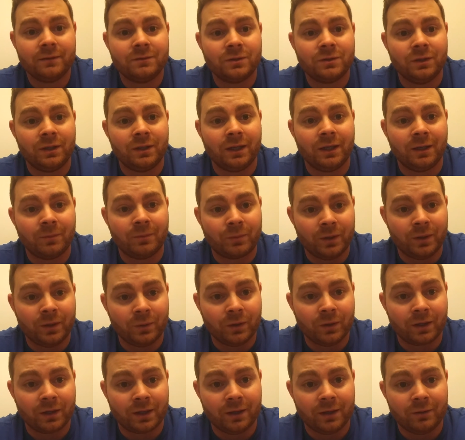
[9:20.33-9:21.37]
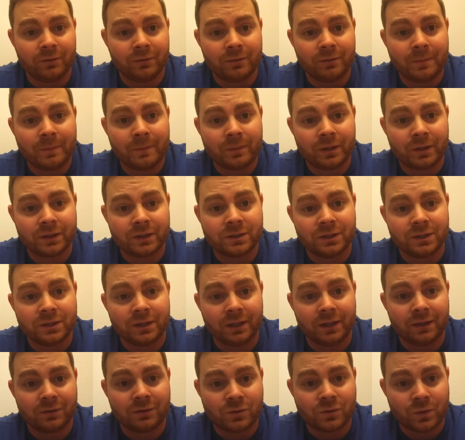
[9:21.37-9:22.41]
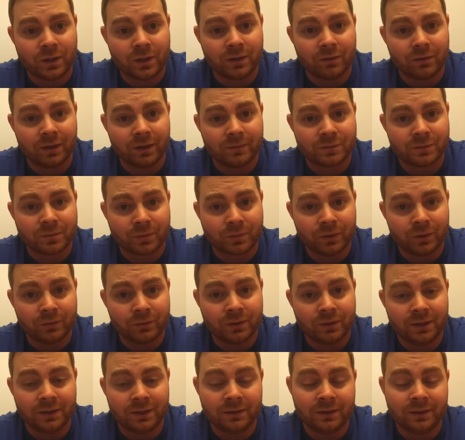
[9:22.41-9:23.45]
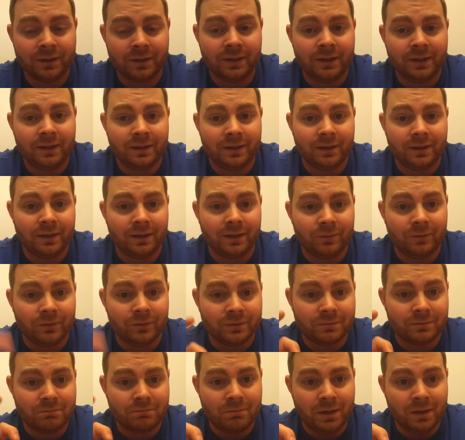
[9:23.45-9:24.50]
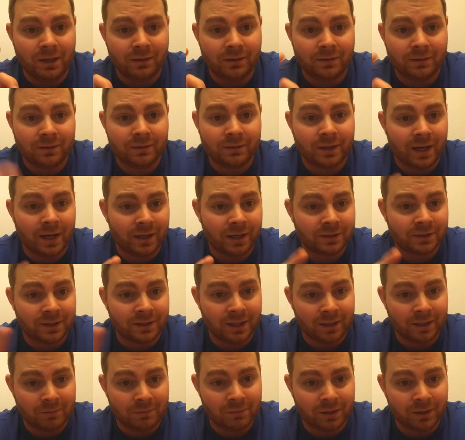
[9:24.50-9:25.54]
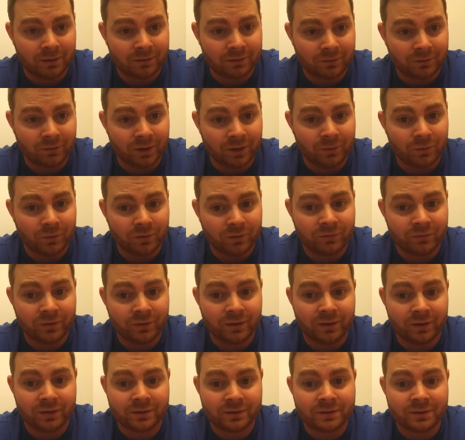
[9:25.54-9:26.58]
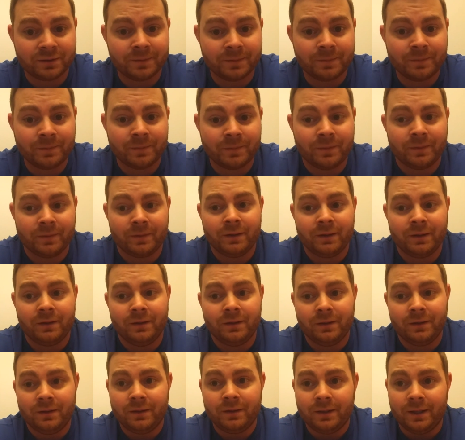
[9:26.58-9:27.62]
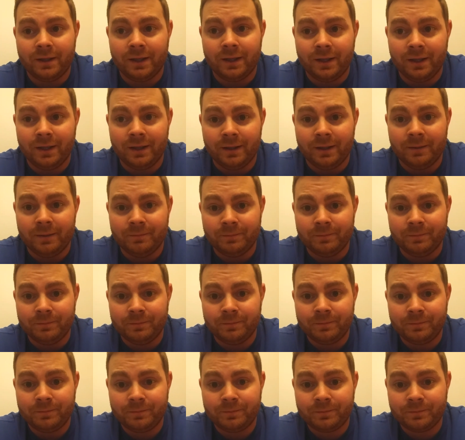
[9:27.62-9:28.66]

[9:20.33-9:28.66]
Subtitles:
So you got your pre-workout, plus you got your 20 grams of protein, and it was mint, hashtag mint, Grey Wolf Fitness. Let's